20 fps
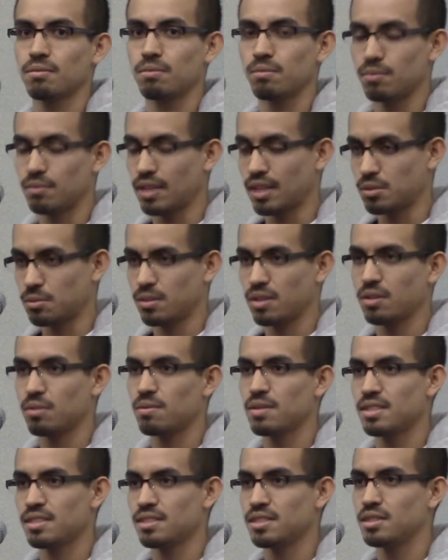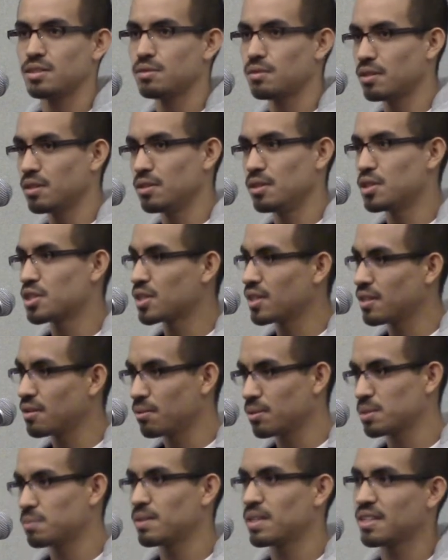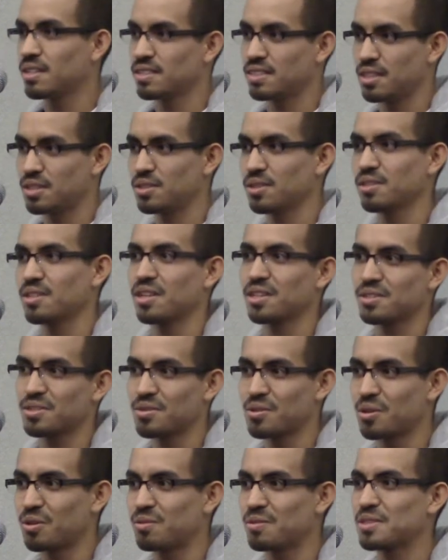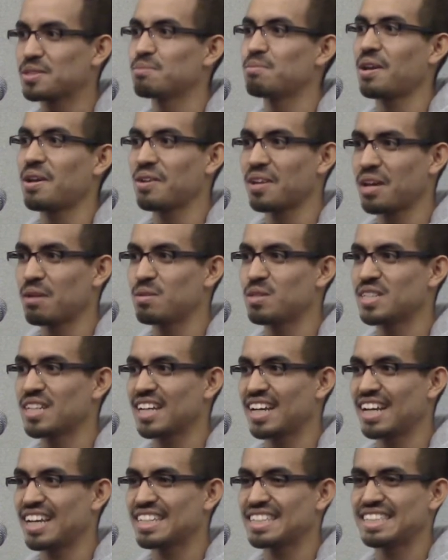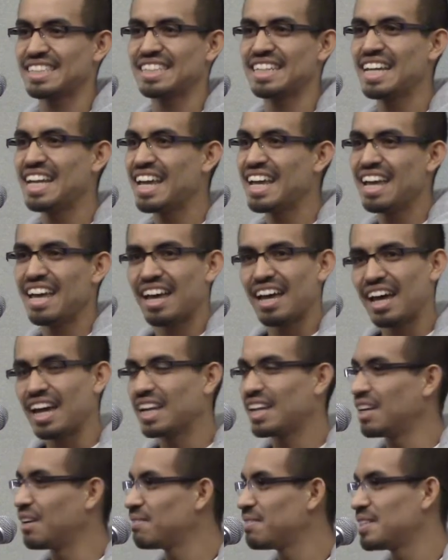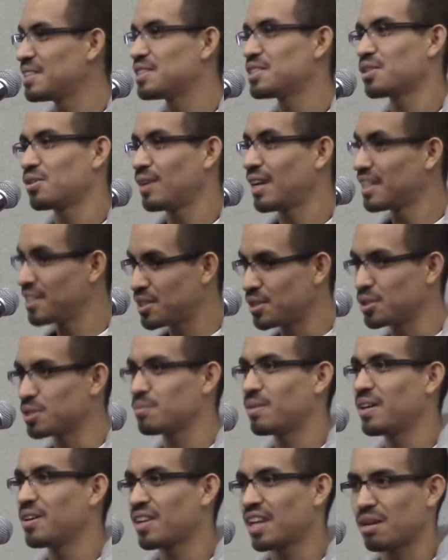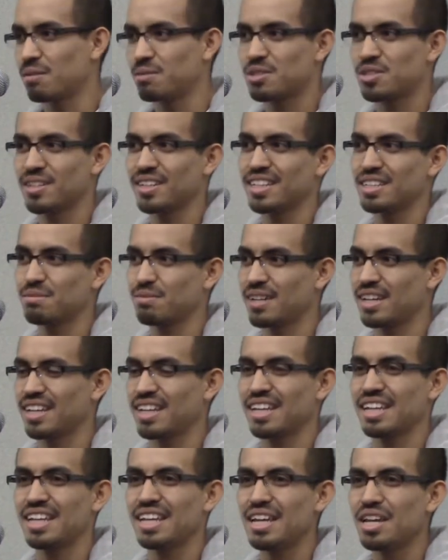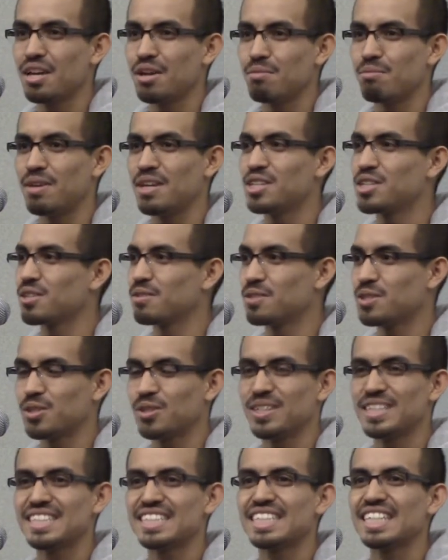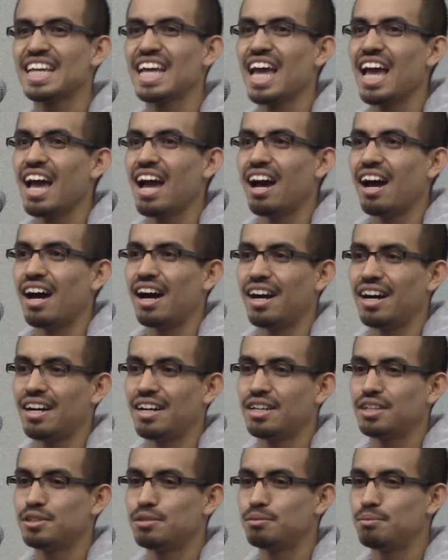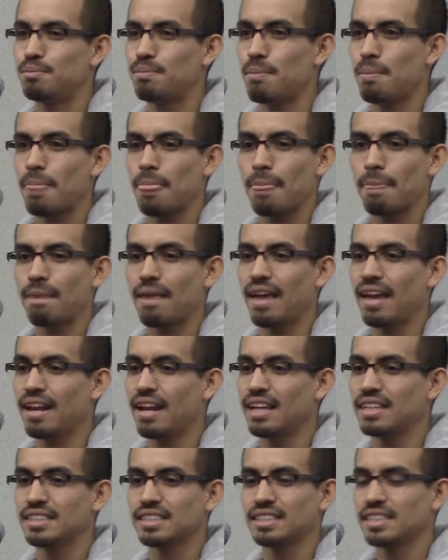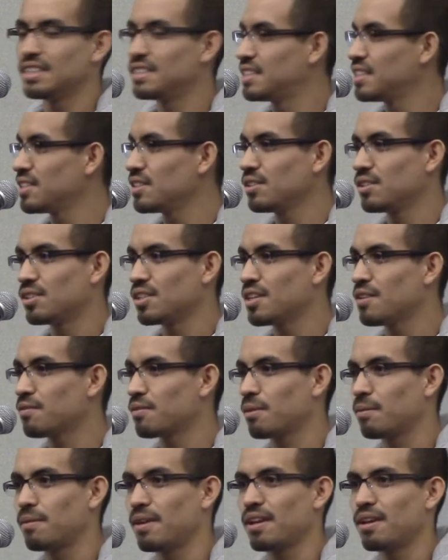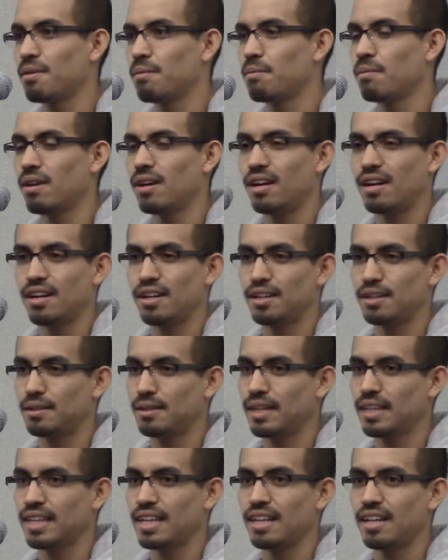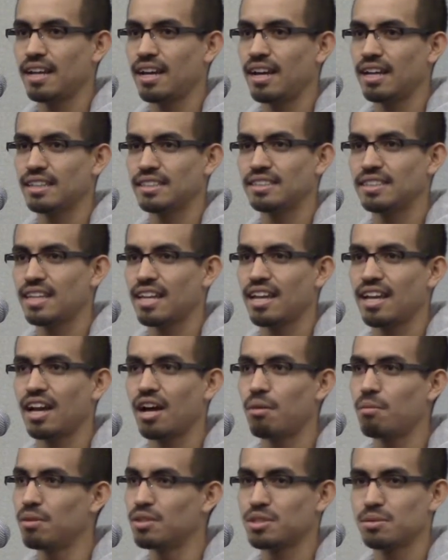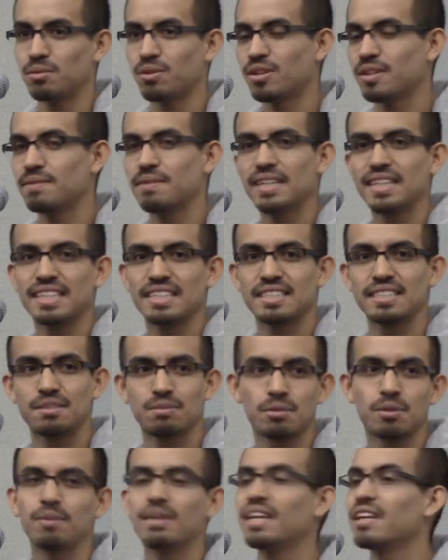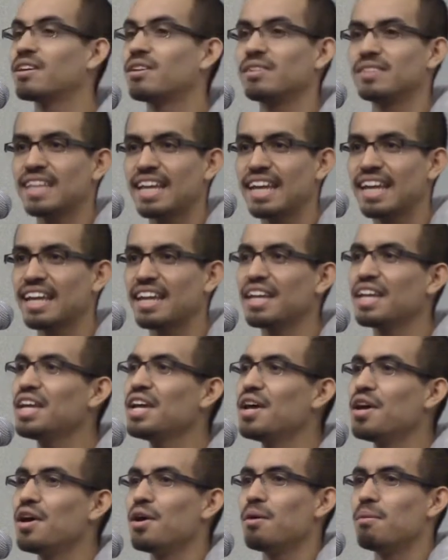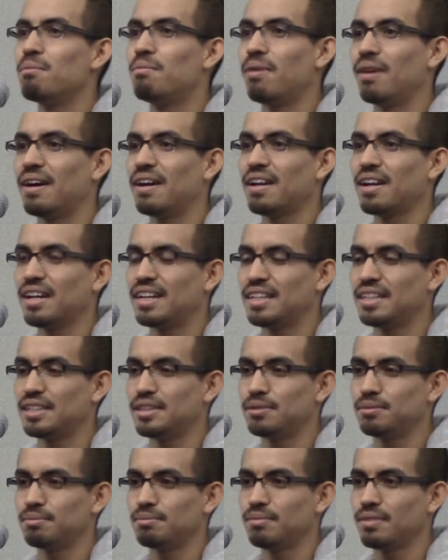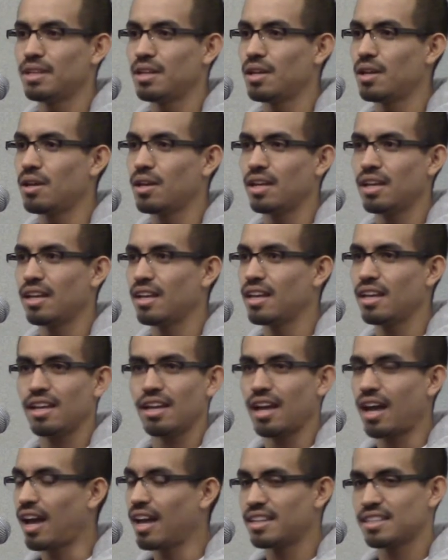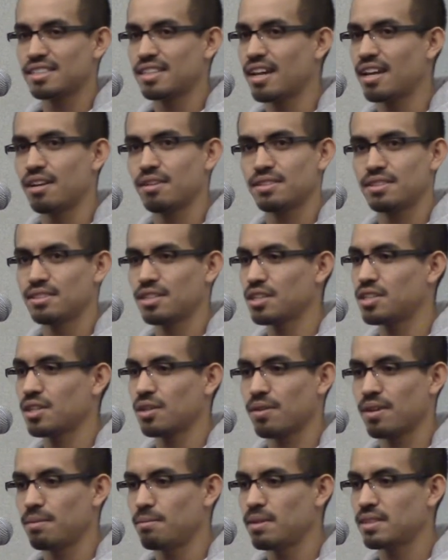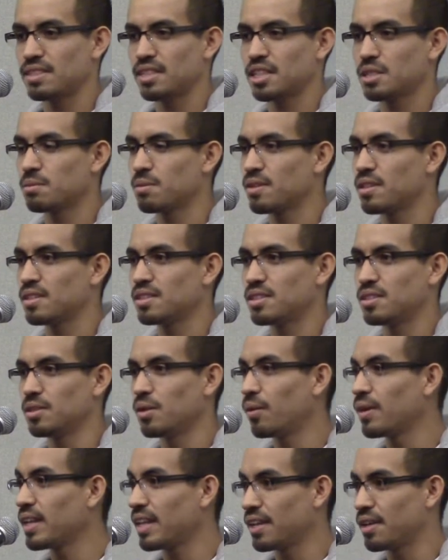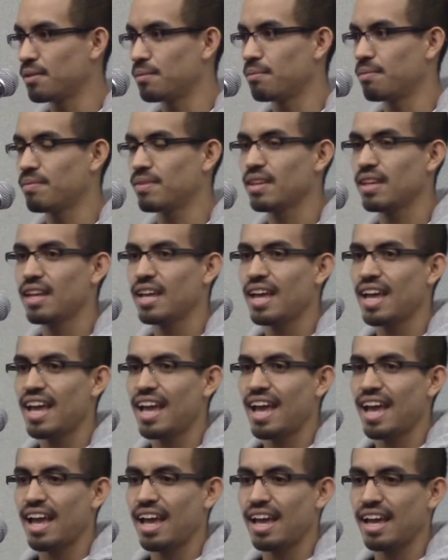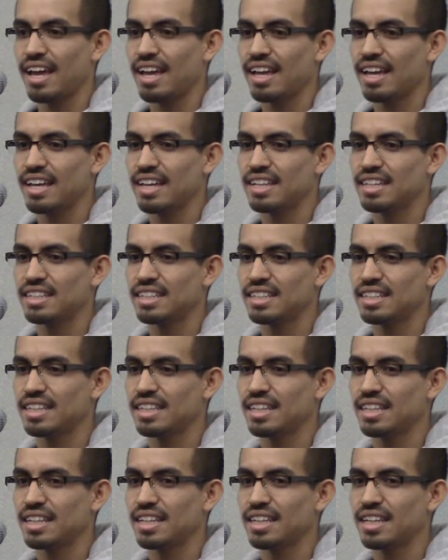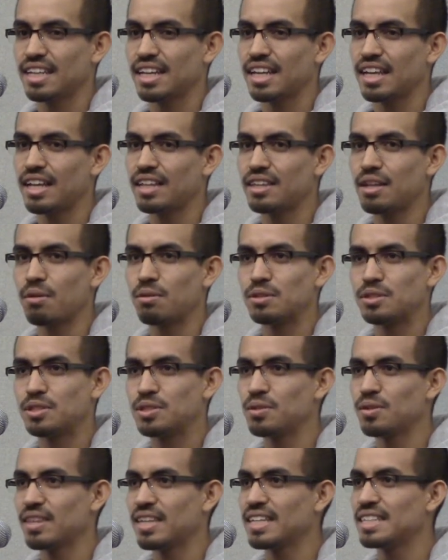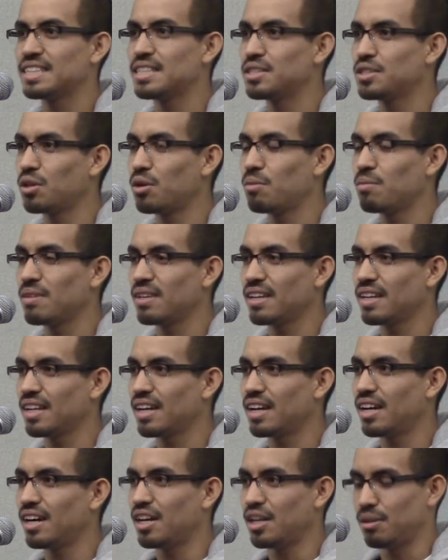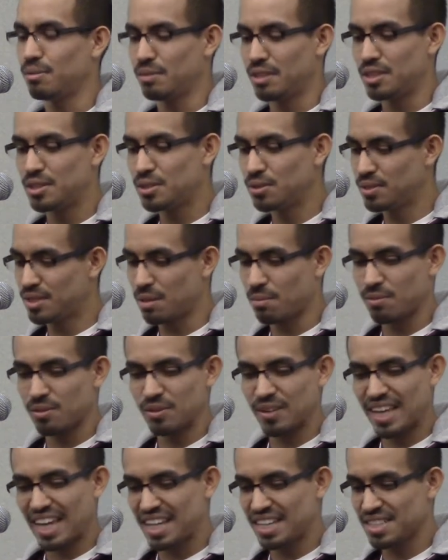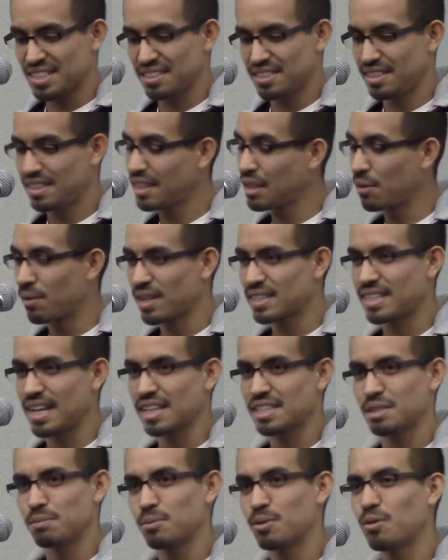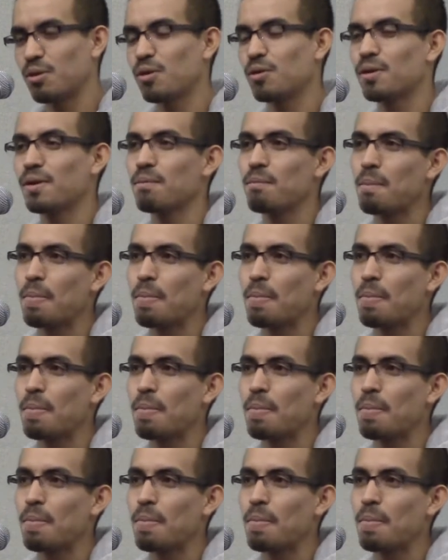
That's one of the reasons initially, was because I took Dr. Grover's biochemistry class and I loved it, so I chose biochemistry as my major of choice. And I just continue learning from him. I cannot say how much more because we'll be here all day, but I just had such a great, amazing experience knowing him. And there was two things he told me in two separate occasions. They were exact same quote.